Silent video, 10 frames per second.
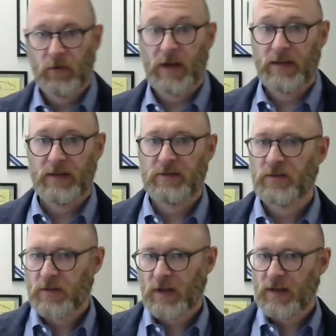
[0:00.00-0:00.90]
Great.
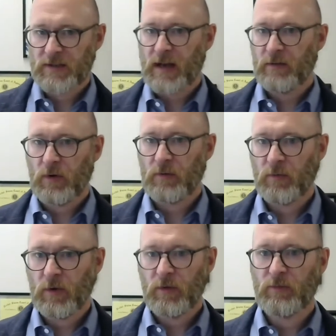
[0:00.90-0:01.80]
Can I just add
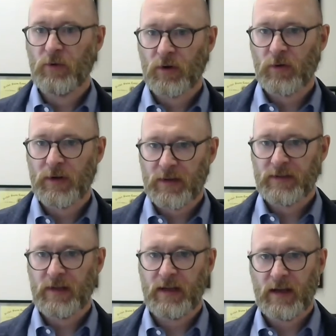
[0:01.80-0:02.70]
one more quick thing
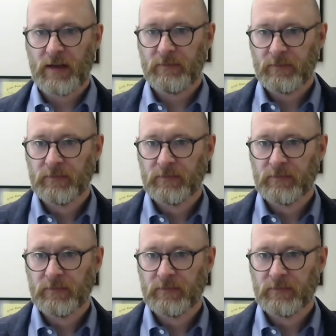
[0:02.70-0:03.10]
to that, Adam?